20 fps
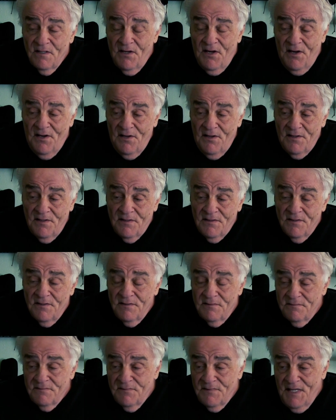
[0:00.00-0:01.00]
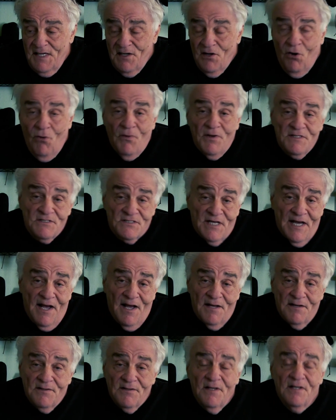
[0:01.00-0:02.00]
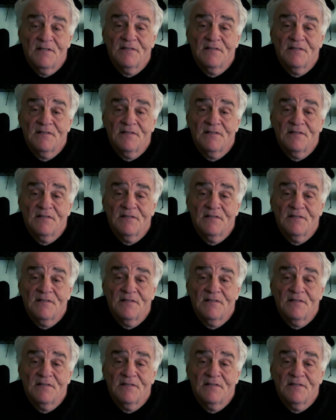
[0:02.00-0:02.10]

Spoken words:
and they always had